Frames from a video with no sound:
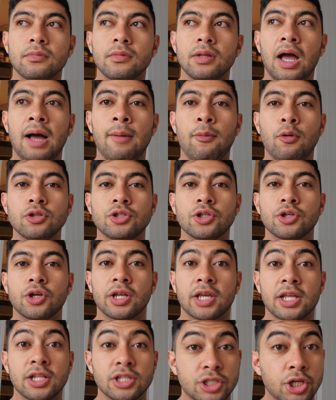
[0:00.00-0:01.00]
I'm also going
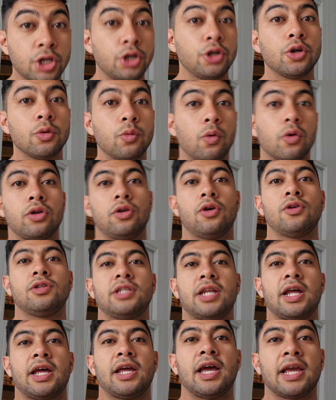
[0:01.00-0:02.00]
to continue to water load
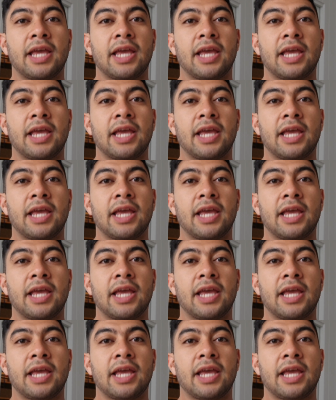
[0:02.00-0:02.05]
today.